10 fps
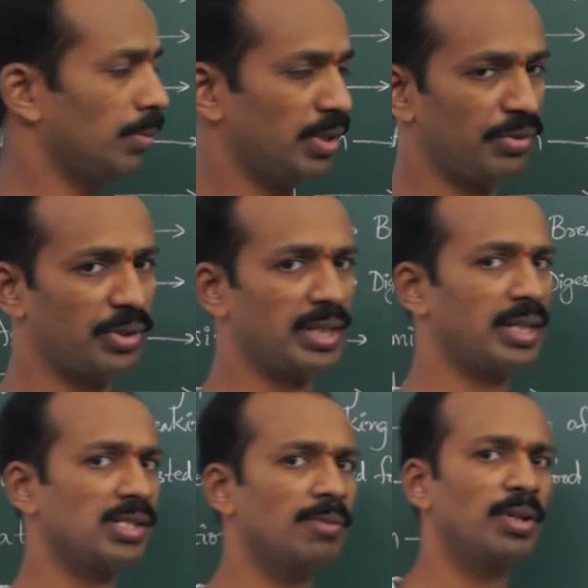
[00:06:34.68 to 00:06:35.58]
But if you take
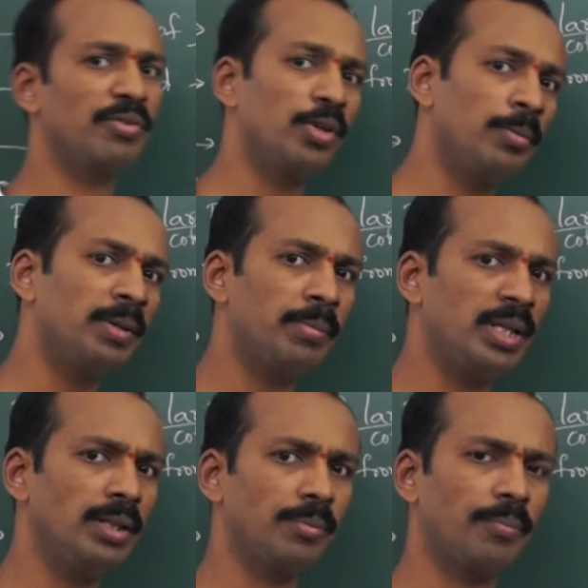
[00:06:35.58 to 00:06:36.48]
example of human
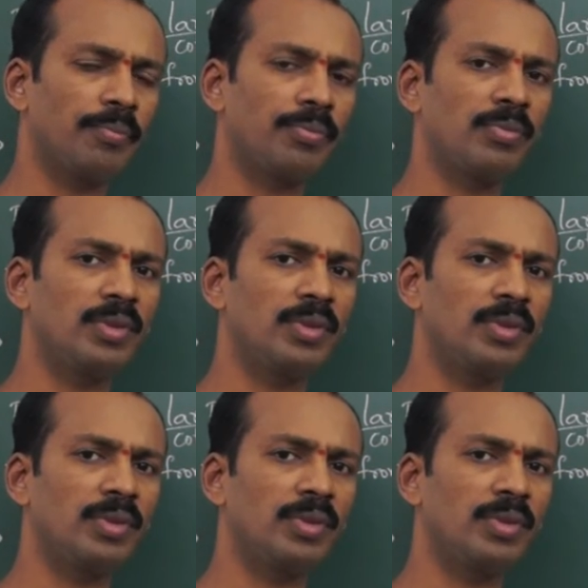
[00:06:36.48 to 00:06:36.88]
being,